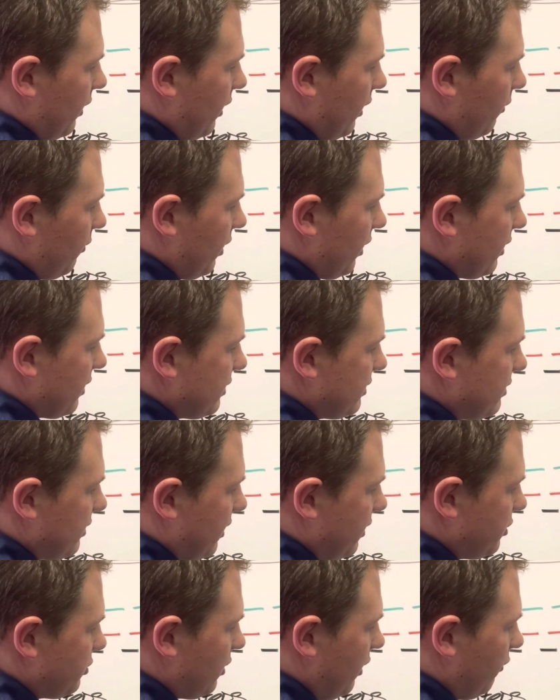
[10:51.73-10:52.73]
we got this
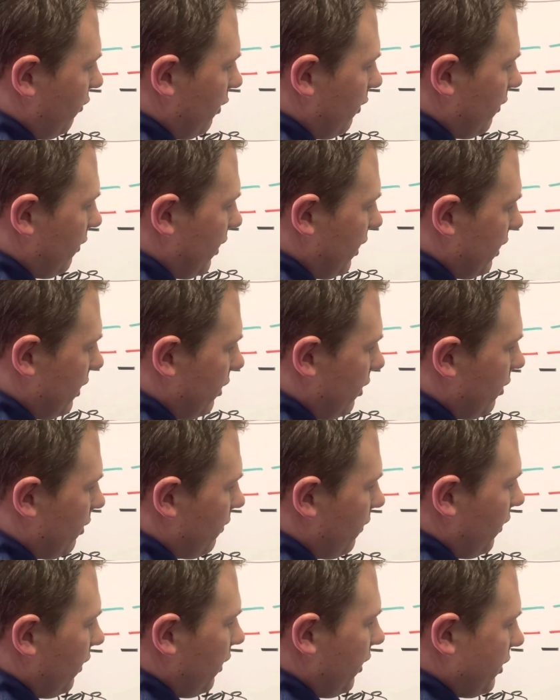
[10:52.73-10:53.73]
nice driveway right
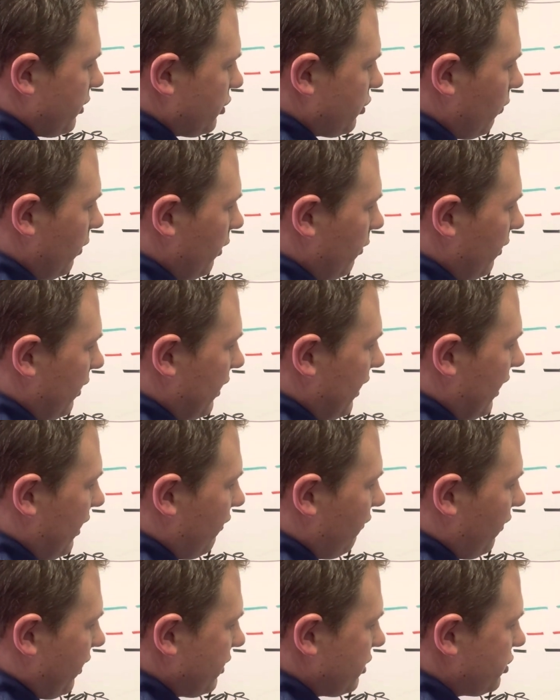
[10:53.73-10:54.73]
here. So we would have
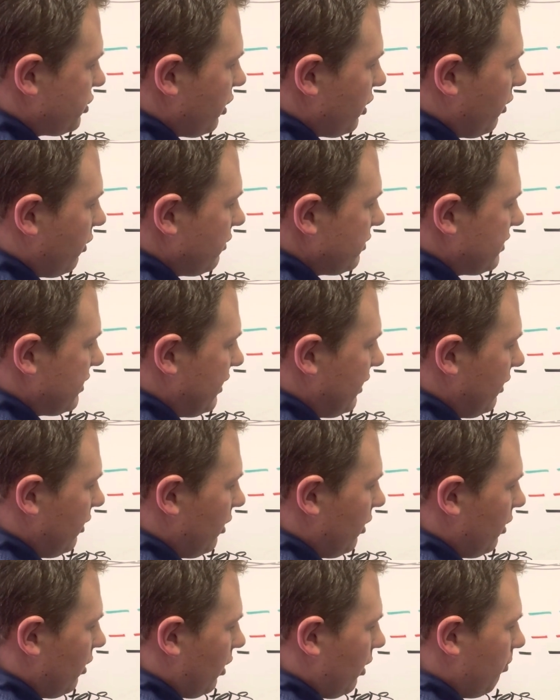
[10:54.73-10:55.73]
like stones
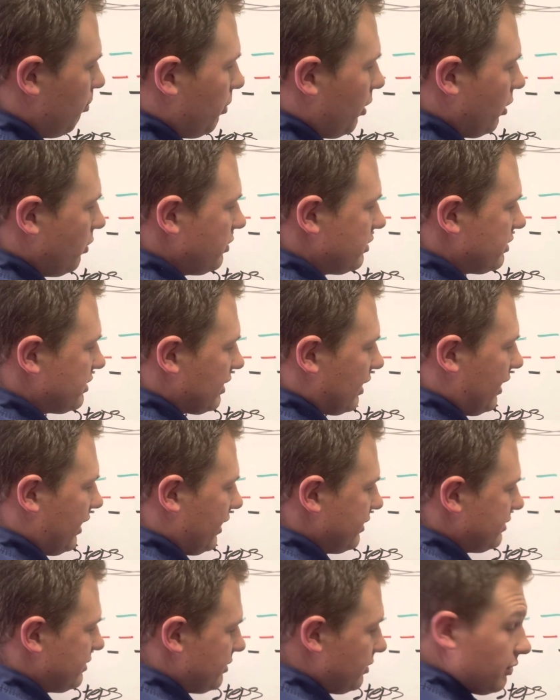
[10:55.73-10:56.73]
here on both
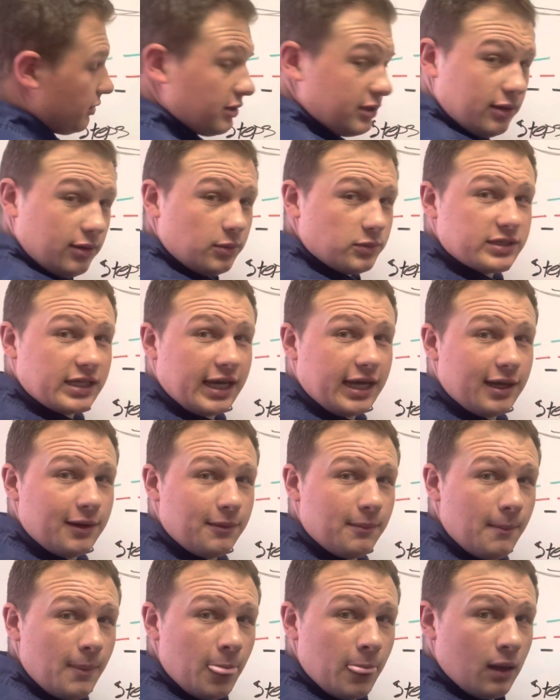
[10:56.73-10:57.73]
sides, you get what I'm
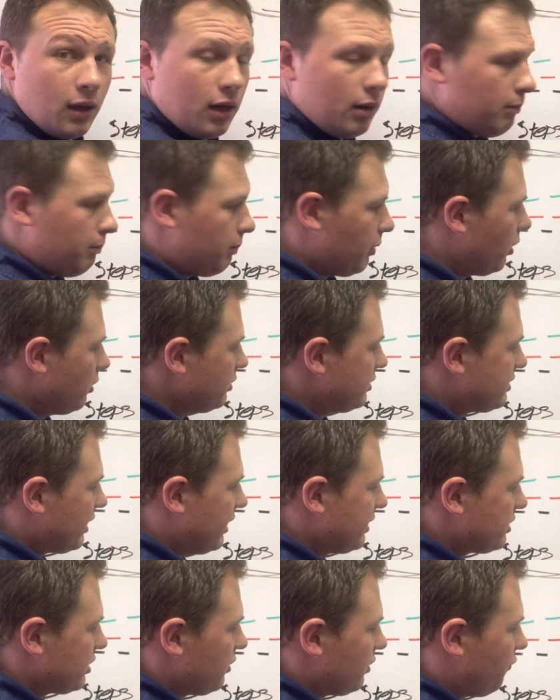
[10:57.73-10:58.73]
saying? On both
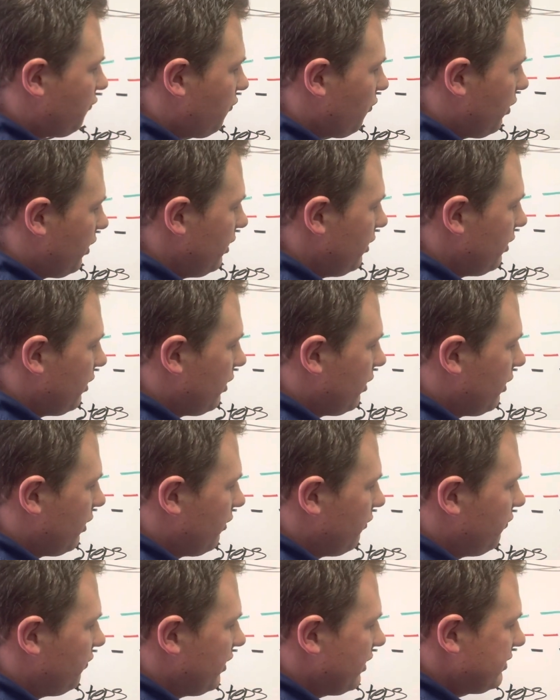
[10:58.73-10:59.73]
sides of the front
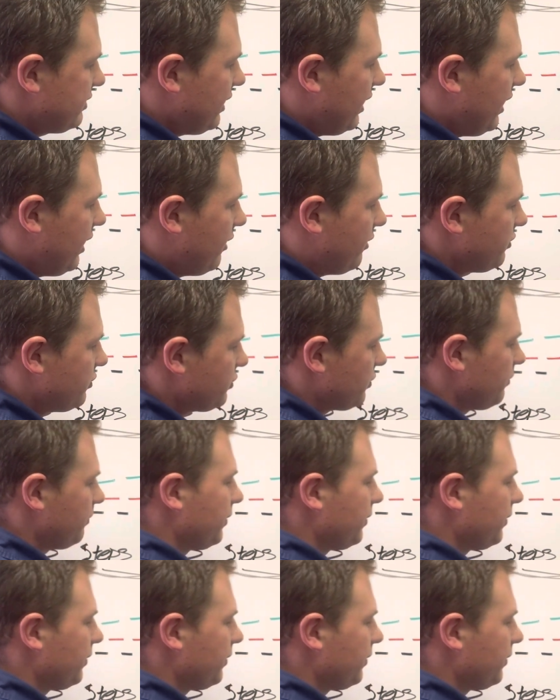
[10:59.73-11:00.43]
of this house.